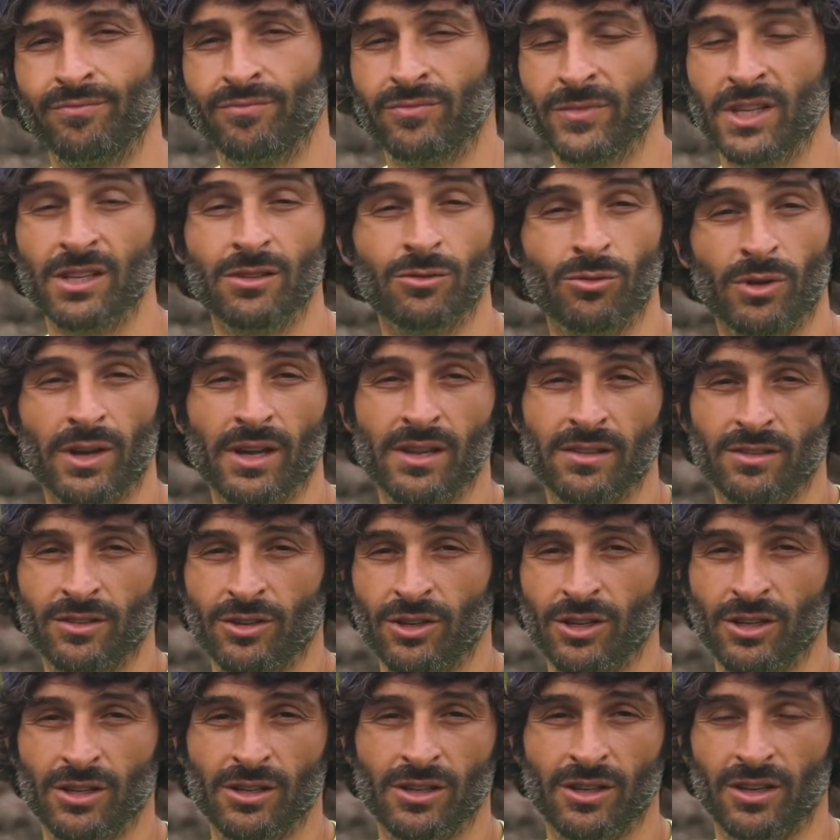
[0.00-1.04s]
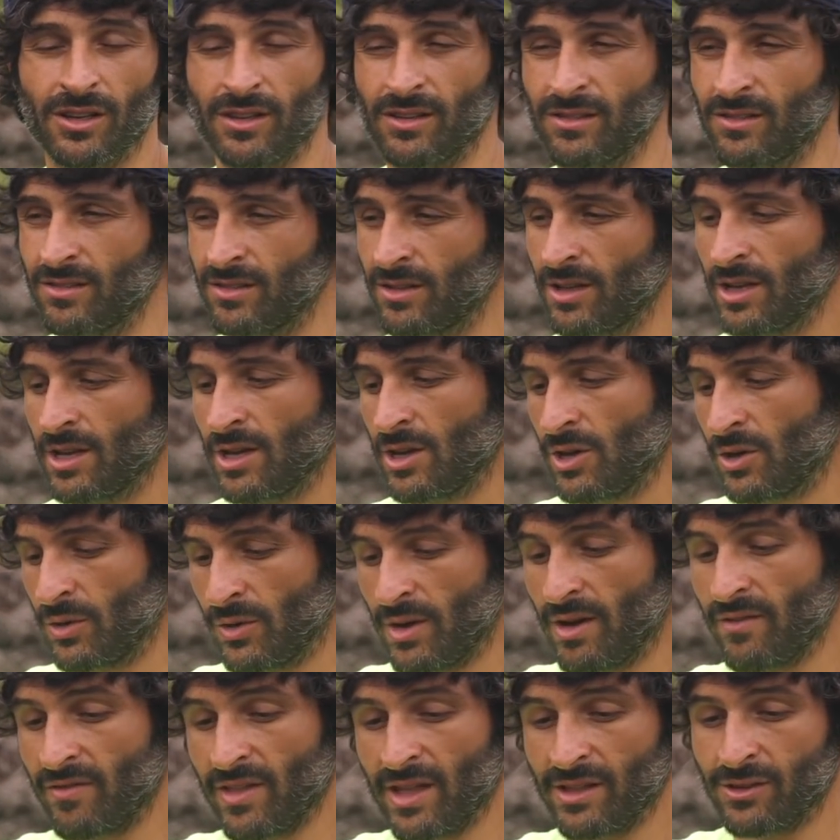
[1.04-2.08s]
This way it's good because we
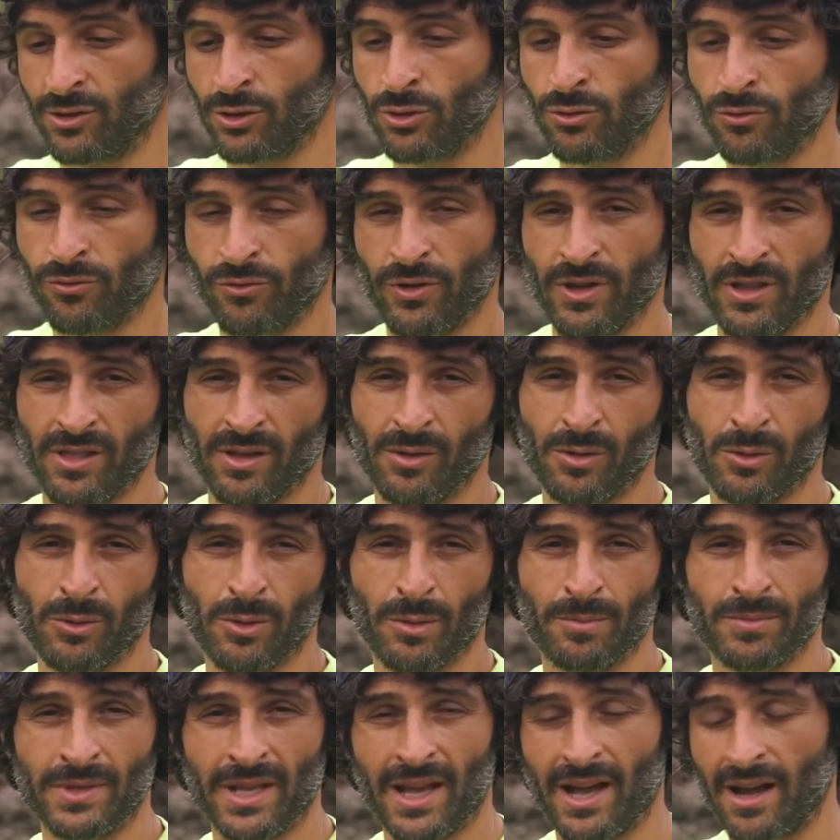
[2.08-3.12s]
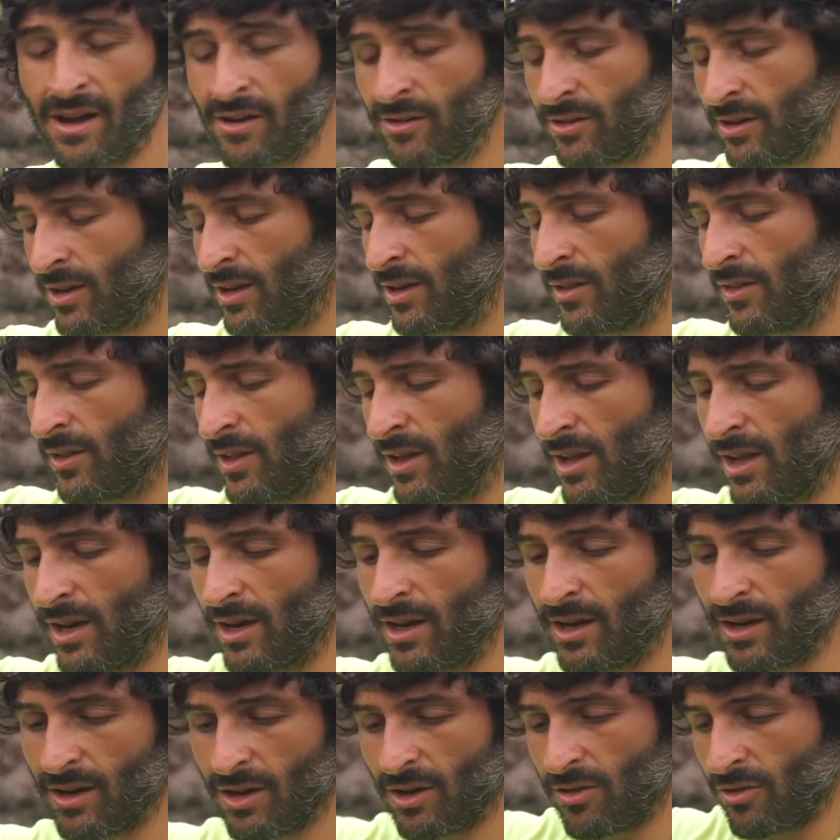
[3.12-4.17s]
have that 2 feet that we ripped down, and
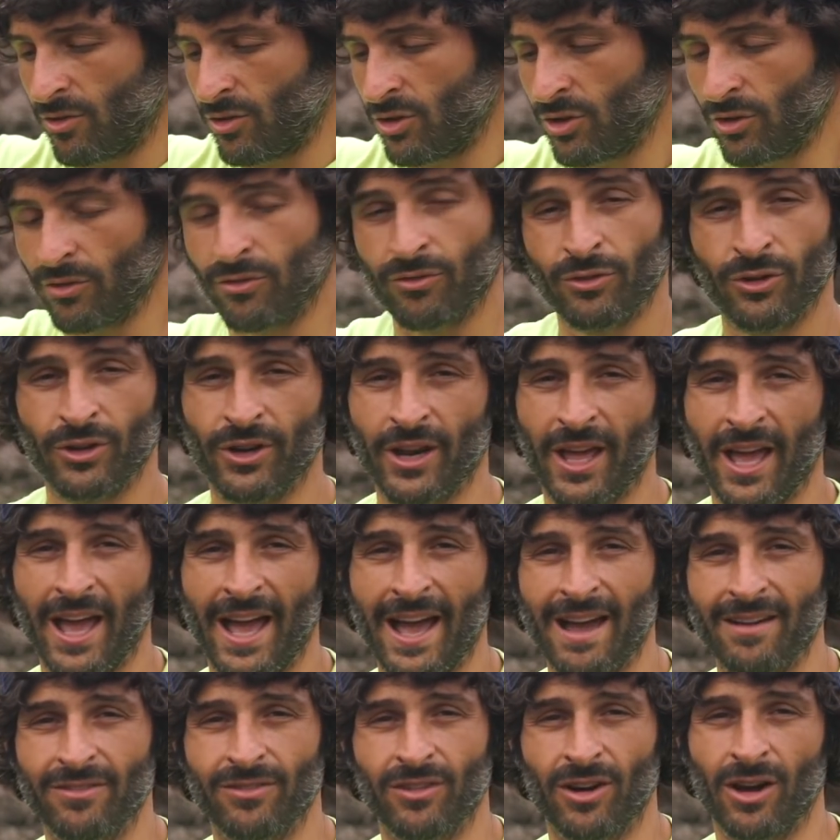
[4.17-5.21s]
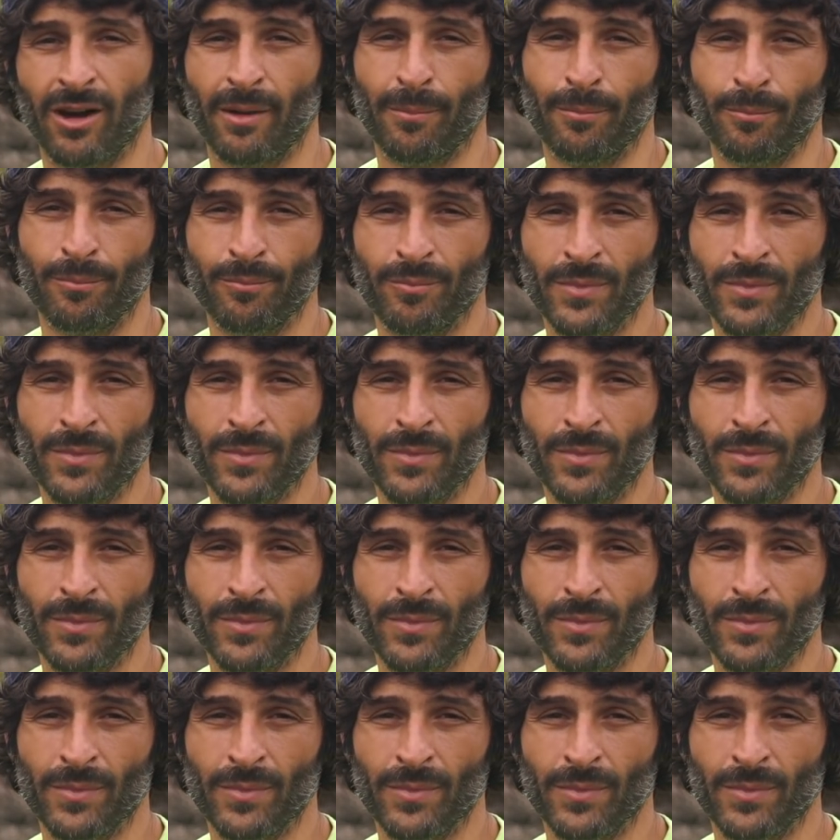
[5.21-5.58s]
then, you know, 1.5 feet up.